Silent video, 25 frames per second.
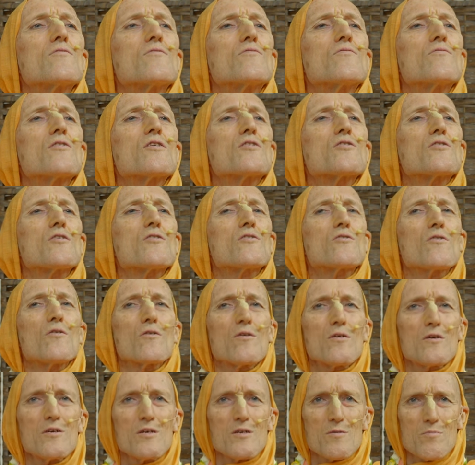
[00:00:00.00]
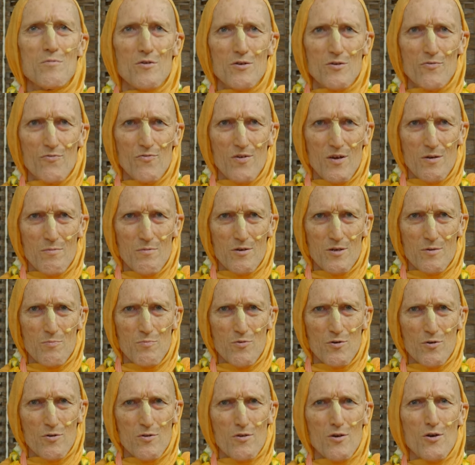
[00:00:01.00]
Richard Dawkins' most famous
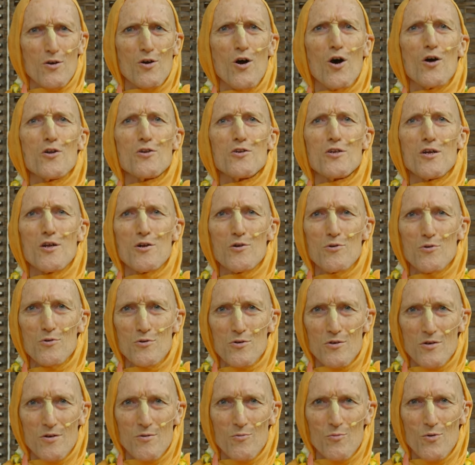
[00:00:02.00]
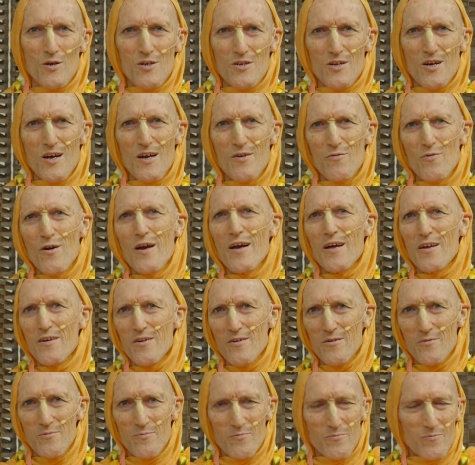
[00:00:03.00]
book, The God Delusion, which I read,